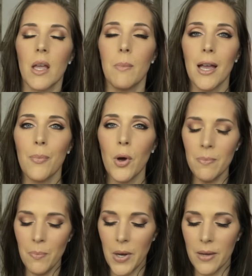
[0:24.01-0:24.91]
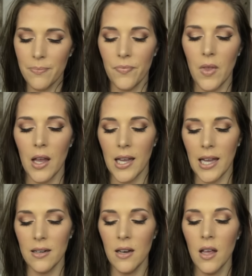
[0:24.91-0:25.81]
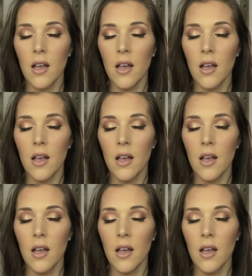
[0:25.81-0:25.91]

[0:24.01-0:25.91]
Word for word: makeup on, but again,